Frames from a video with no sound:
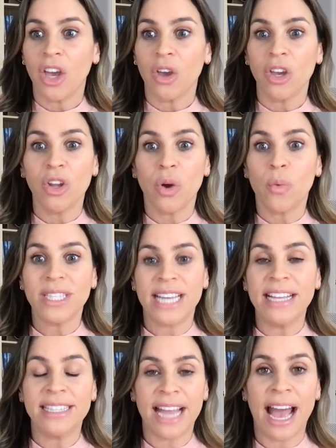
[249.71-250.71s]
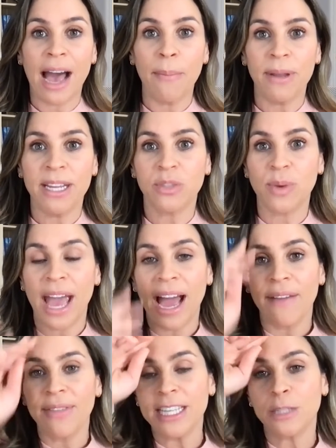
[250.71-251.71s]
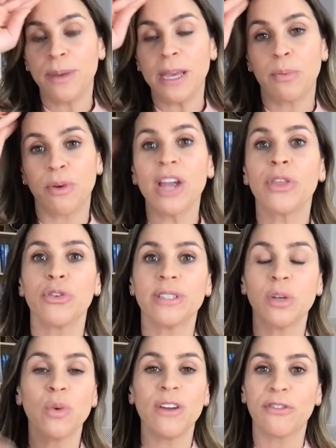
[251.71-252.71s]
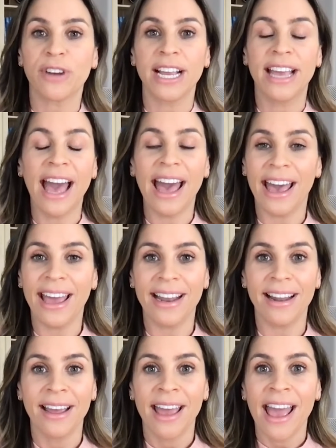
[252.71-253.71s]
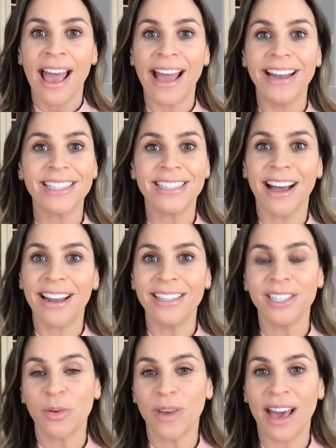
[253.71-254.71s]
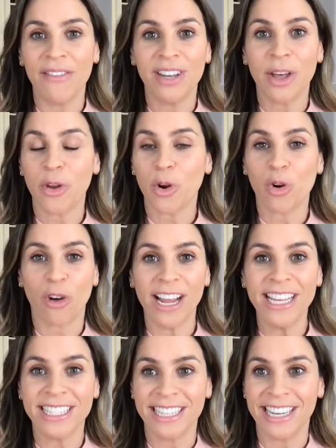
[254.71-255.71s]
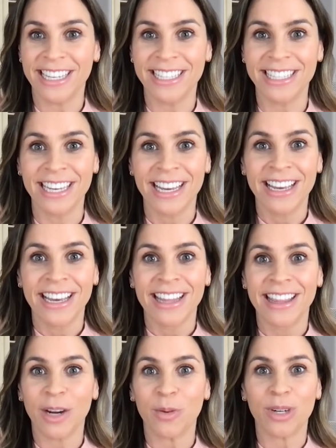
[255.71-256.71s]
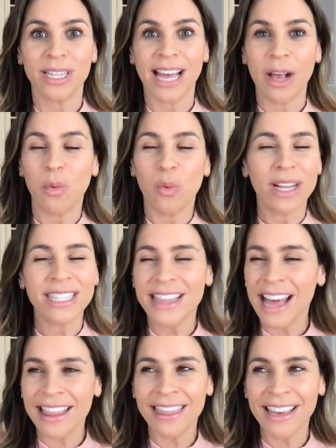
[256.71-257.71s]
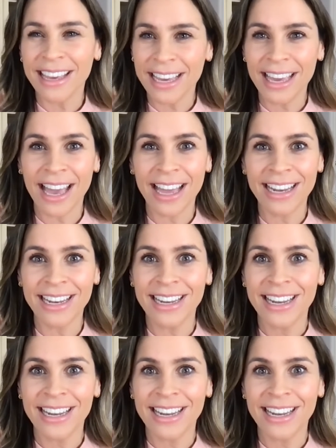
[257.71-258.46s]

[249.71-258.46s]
what tends to happen is we have these big breakthroughs and we forget. And it's not until we have another crisis that we're like, what's that thing again?